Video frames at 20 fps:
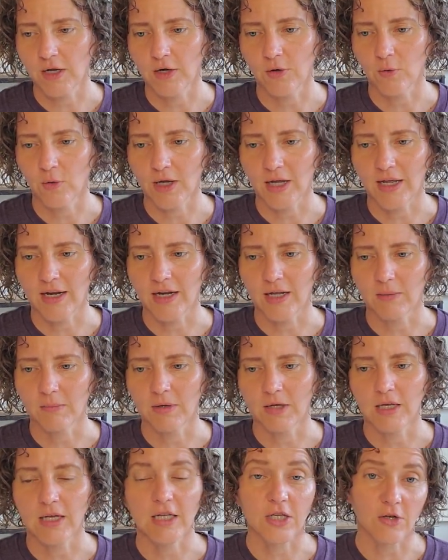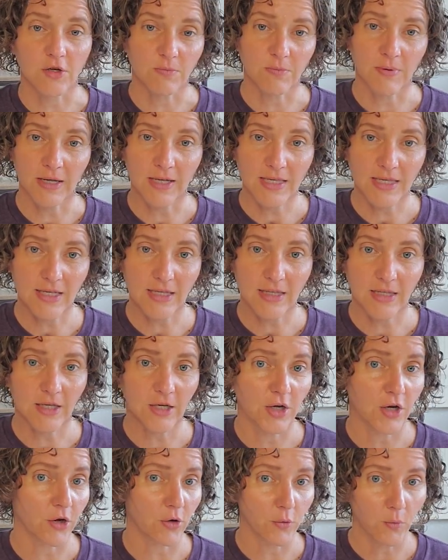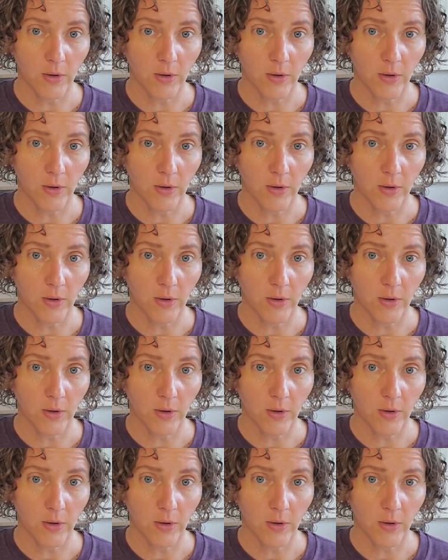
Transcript: and organic because there's basically no